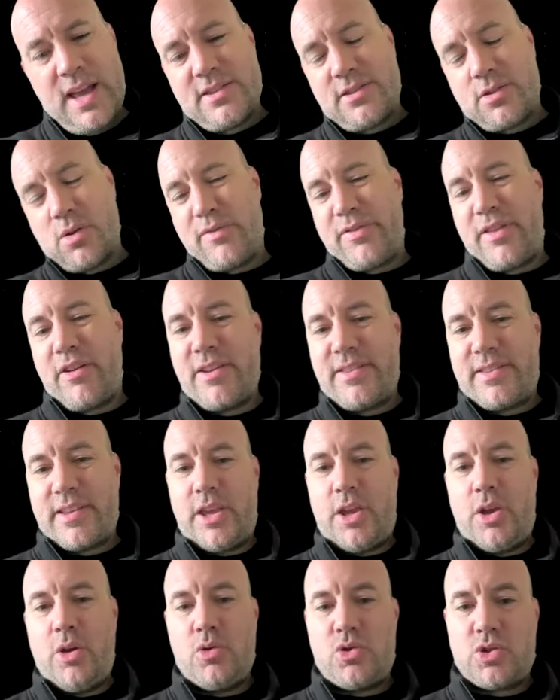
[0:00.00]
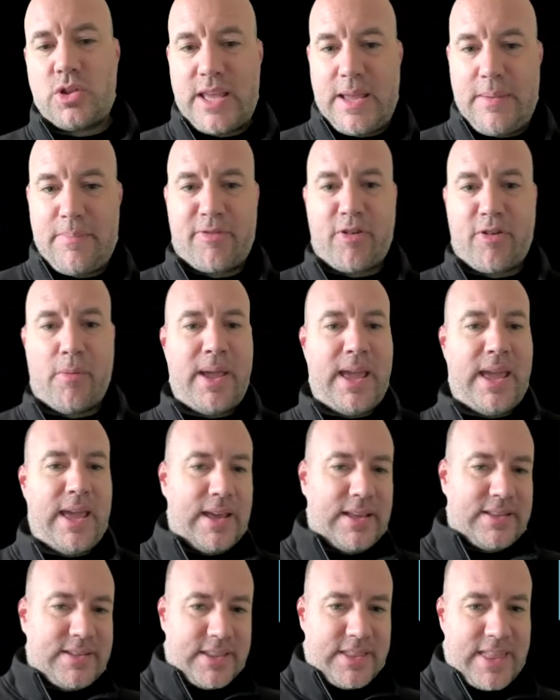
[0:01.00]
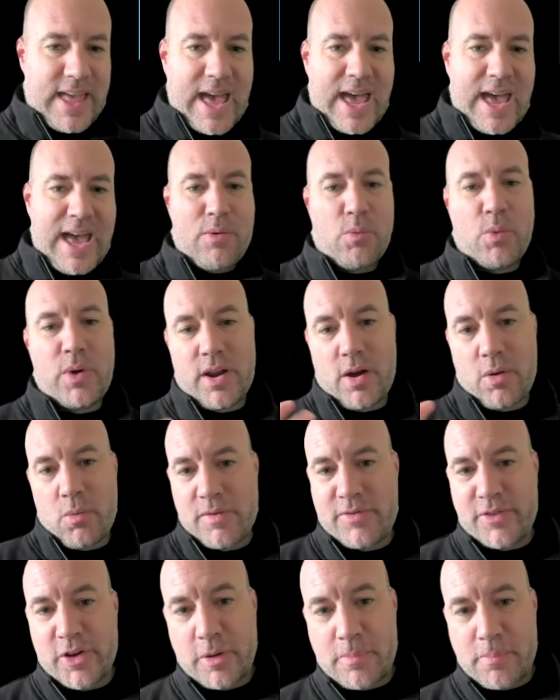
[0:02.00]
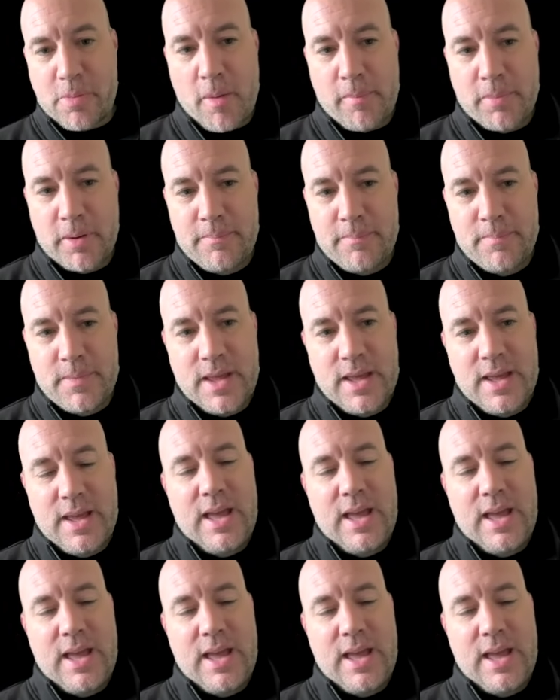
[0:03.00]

So if there is a huge leap from here to there, we know we've got a problem.